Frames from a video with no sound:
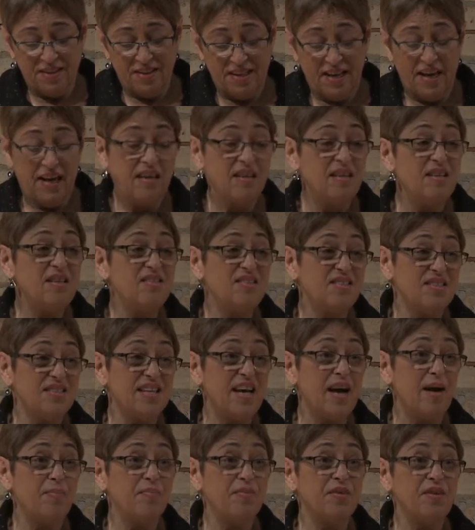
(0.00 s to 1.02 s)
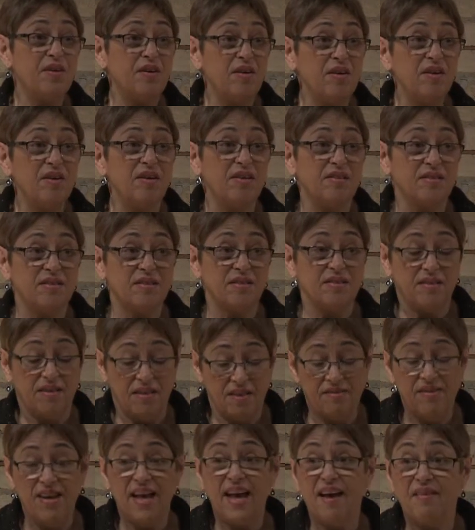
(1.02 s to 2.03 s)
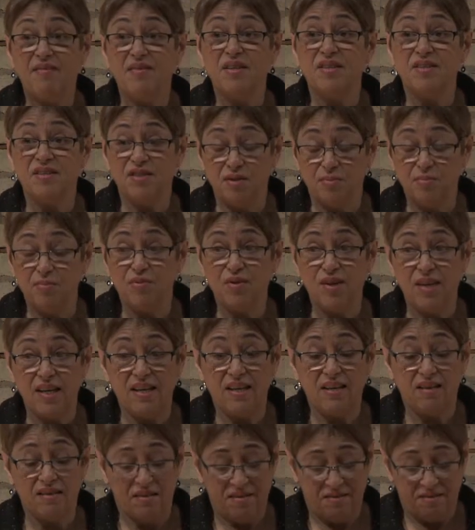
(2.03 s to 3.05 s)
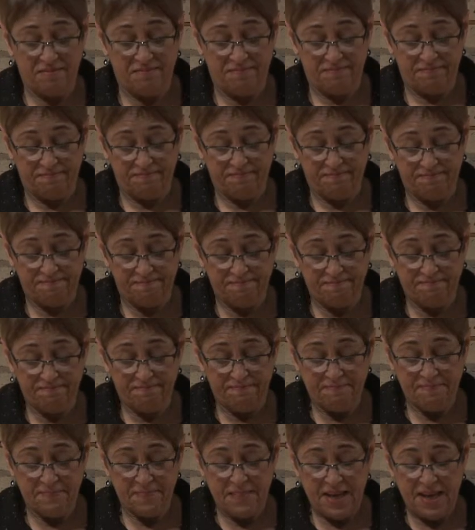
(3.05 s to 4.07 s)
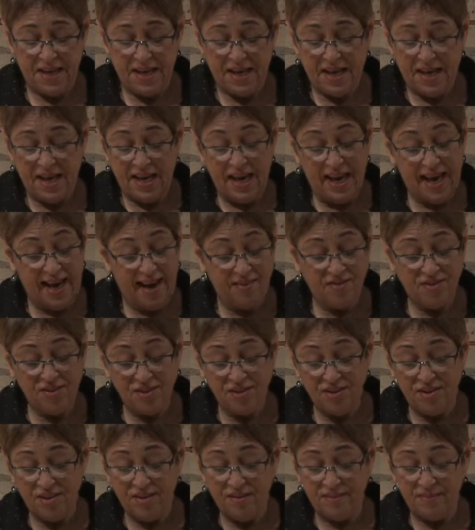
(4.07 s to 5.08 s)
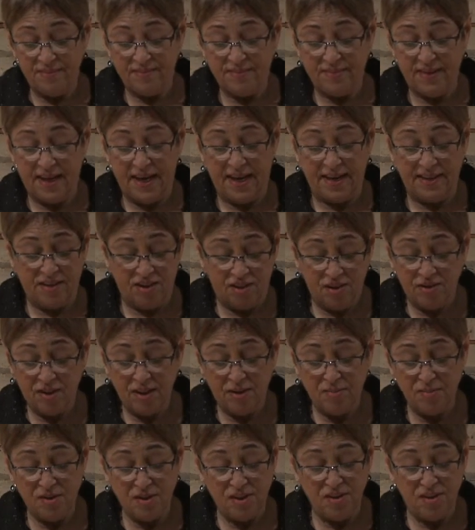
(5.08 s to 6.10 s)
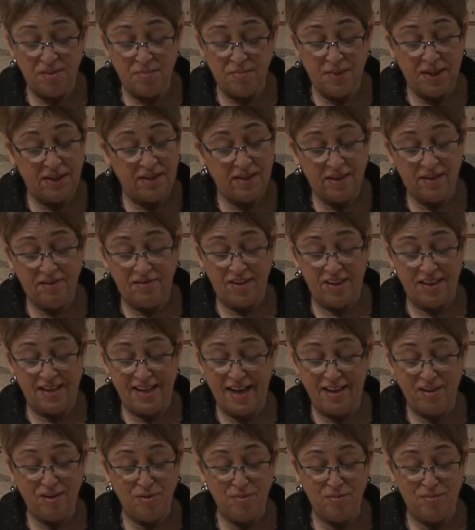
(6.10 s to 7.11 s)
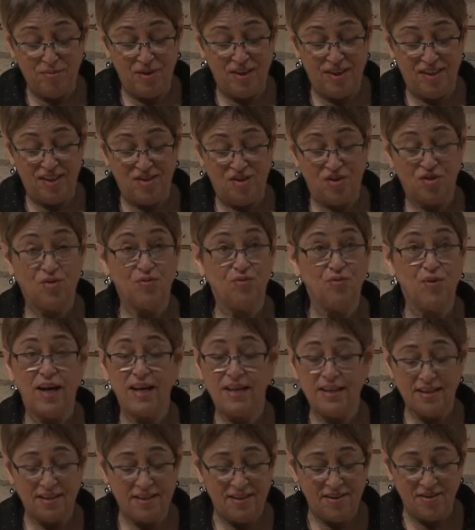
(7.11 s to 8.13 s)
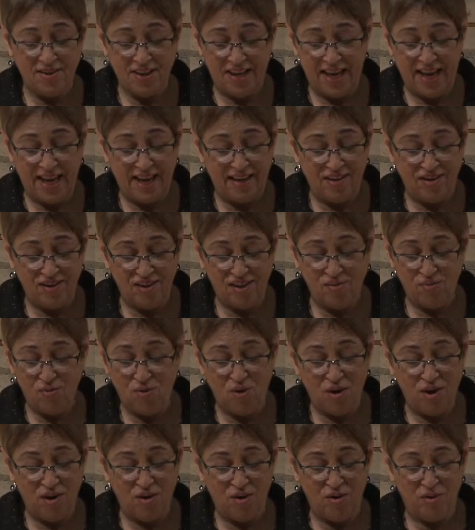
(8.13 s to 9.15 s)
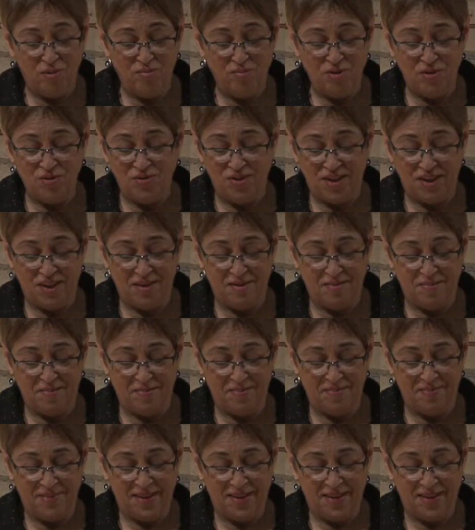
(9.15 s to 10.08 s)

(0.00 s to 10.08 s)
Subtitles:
How do you stop the hurt of having to breathe? After, I took him to the middle of the yellow bridge, right near the Andy Warhol Museum.